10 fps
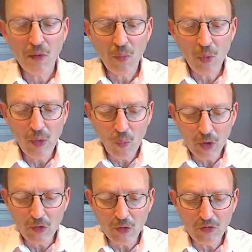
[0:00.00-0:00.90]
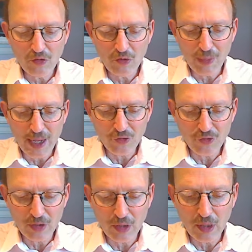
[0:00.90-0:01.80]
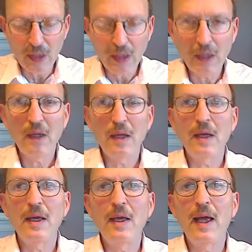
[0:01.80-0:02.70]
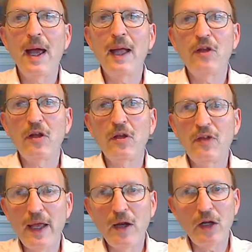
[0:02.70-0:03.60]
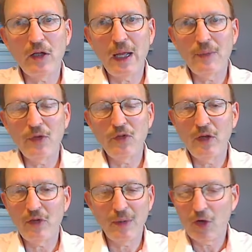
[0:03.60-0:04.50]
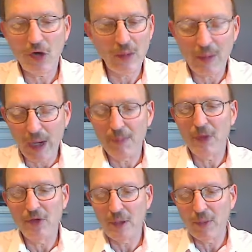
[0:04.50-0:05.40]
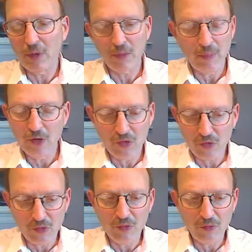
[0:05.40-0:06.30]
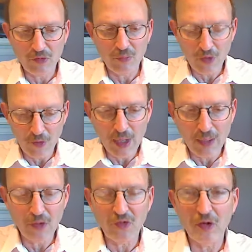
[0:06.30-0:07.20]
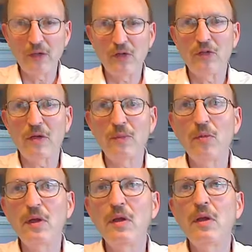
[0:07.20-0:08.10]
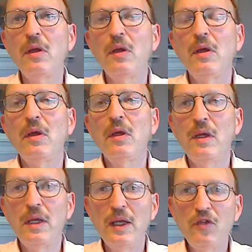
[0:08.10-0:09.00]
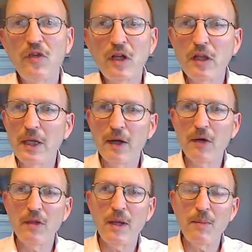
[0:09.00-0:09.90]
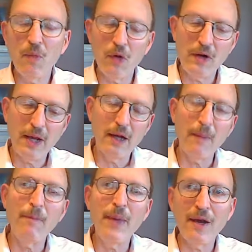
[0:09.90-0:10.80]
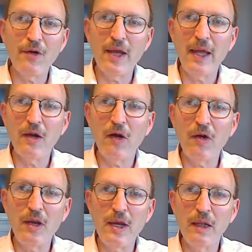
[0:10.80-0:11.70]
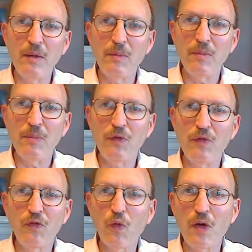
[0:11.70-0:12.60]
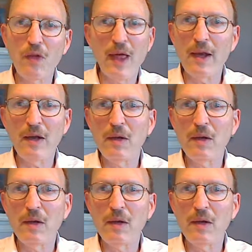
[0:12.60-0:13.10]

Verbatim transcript: When one looks dispassionately at the data on climate change, and I'm not talking about my opinion, I'm going to mention some very eminent scientists in a moment, it's clear that more data, better data are needed before that,